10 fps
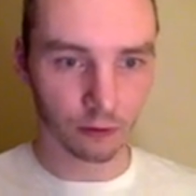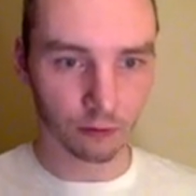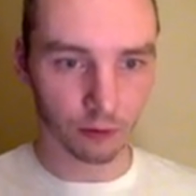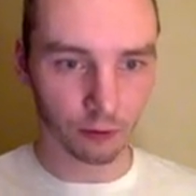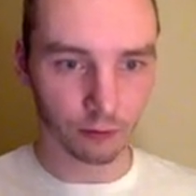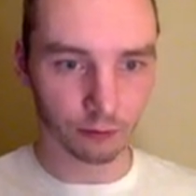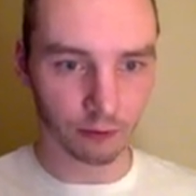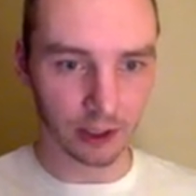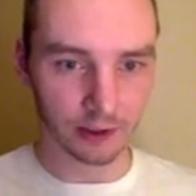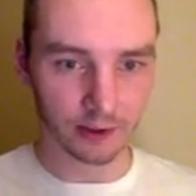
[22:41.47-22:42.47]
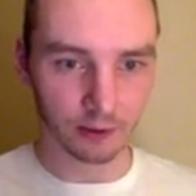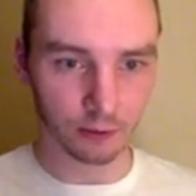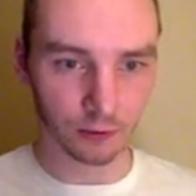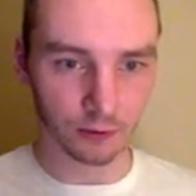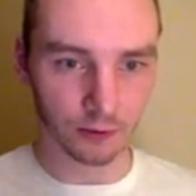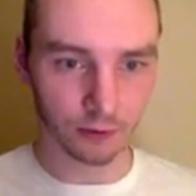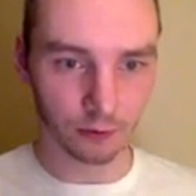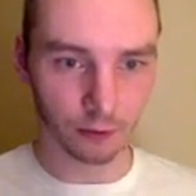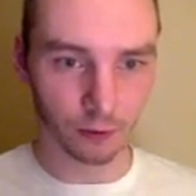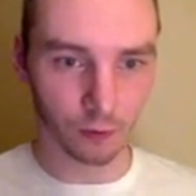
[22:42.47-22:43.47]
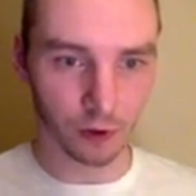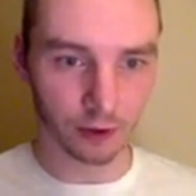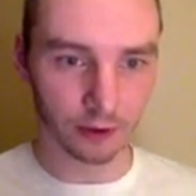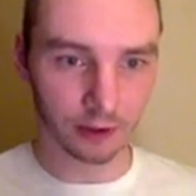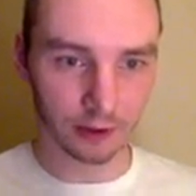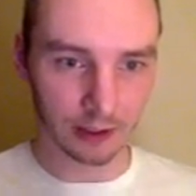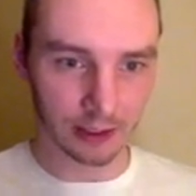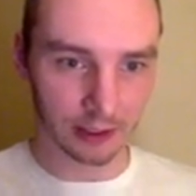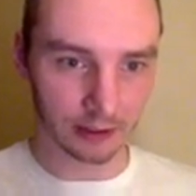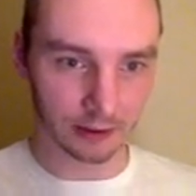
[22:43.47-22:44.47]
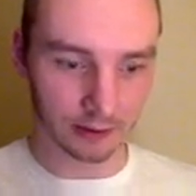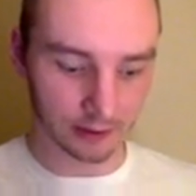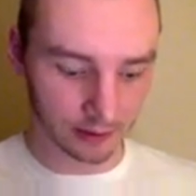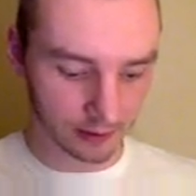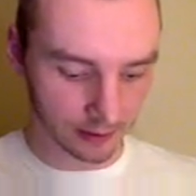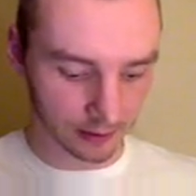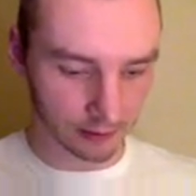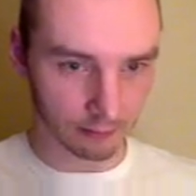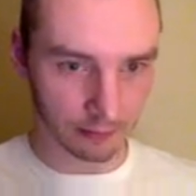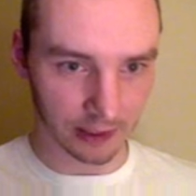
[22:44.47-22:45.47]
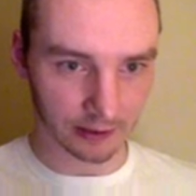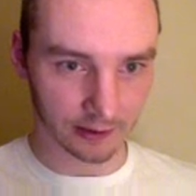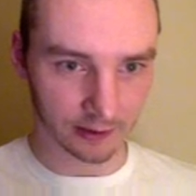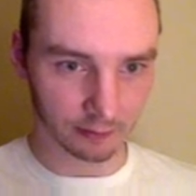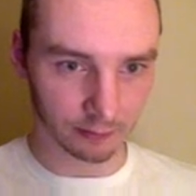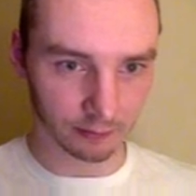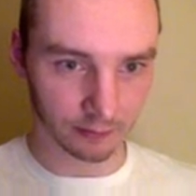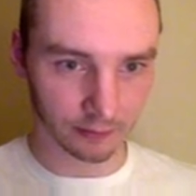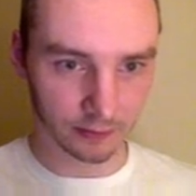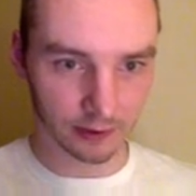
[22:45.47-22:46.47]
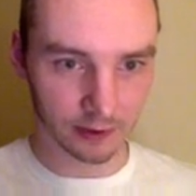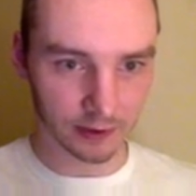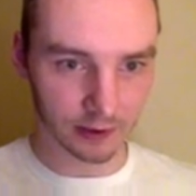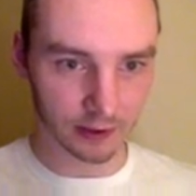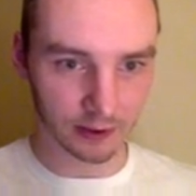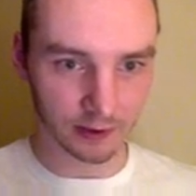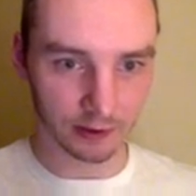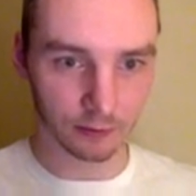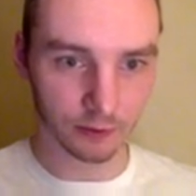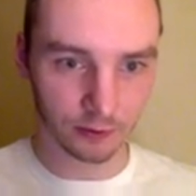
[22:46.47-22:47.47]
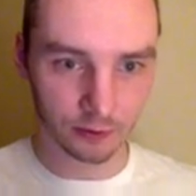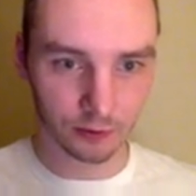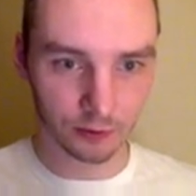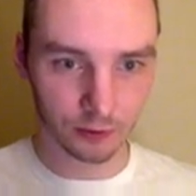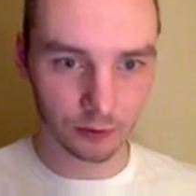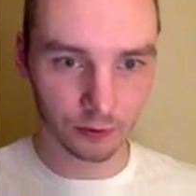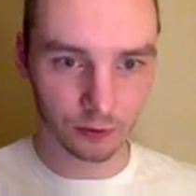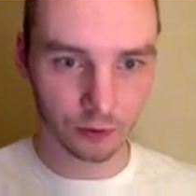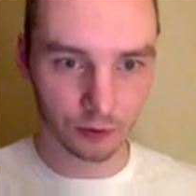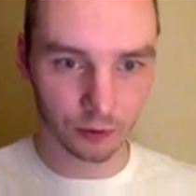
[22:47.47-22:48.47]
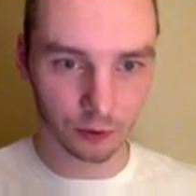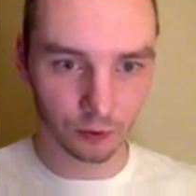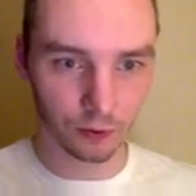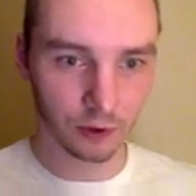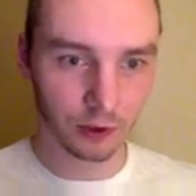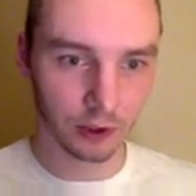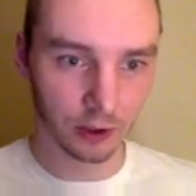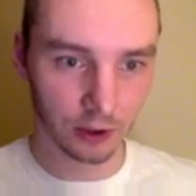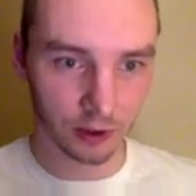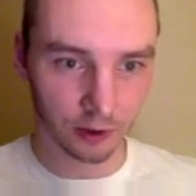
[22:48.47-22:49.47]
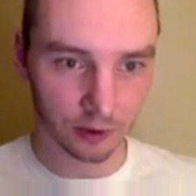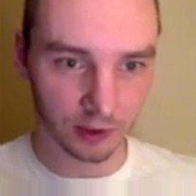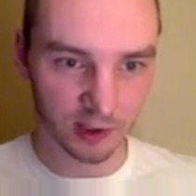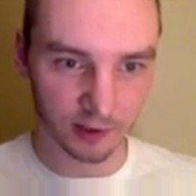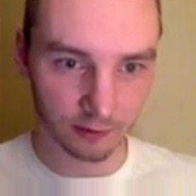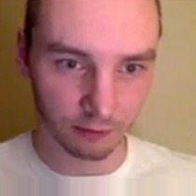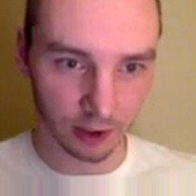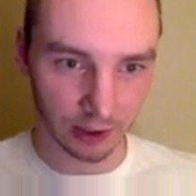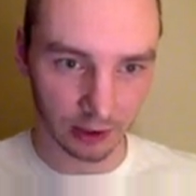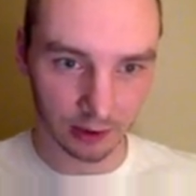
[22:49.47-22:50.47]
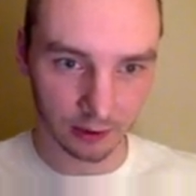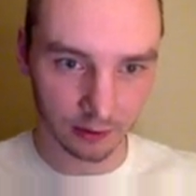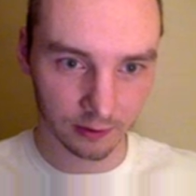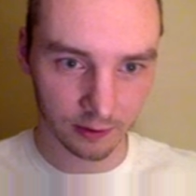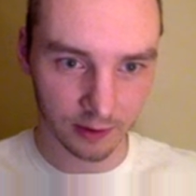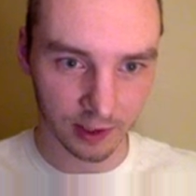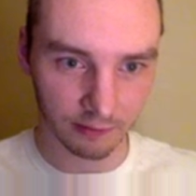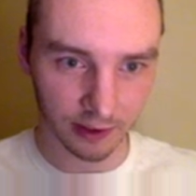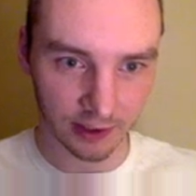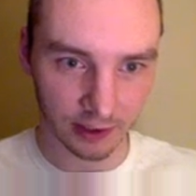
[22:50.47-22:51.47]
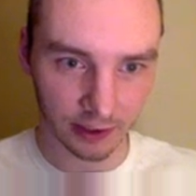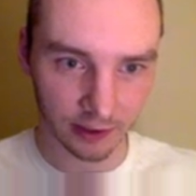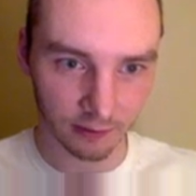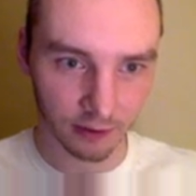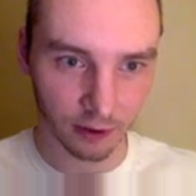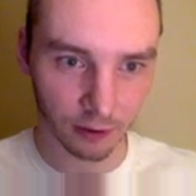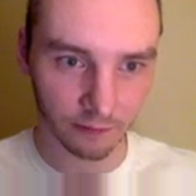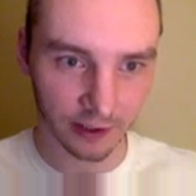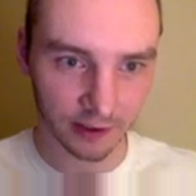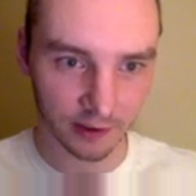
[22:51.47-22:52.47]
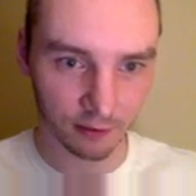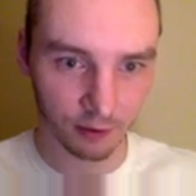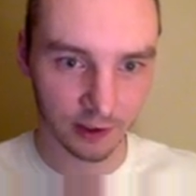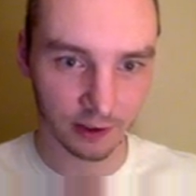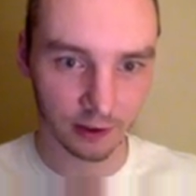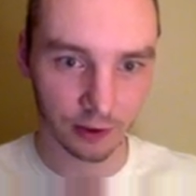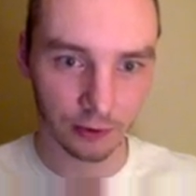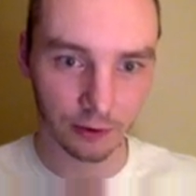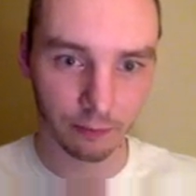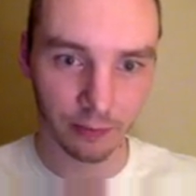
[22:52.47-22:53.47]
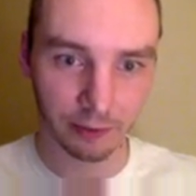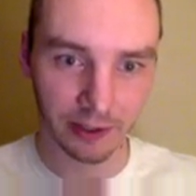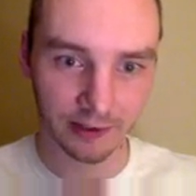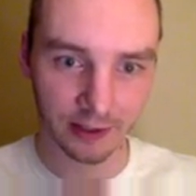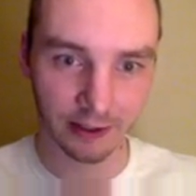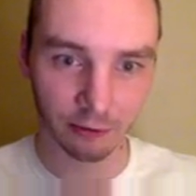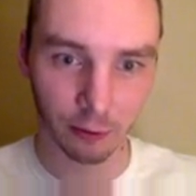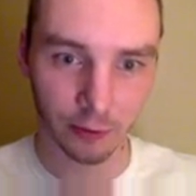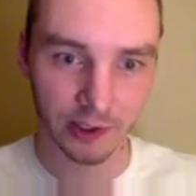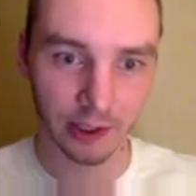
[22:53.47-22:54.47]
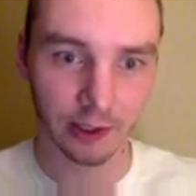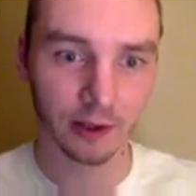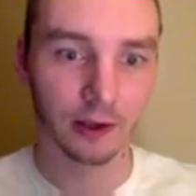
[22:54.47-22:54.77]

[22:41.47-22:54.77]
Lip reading: growth rate equals 0.1 and maximum size equals 2. So this isn't really saving us any lines of code, in fact it's increasing the code, but it makes it clearer what we're saying.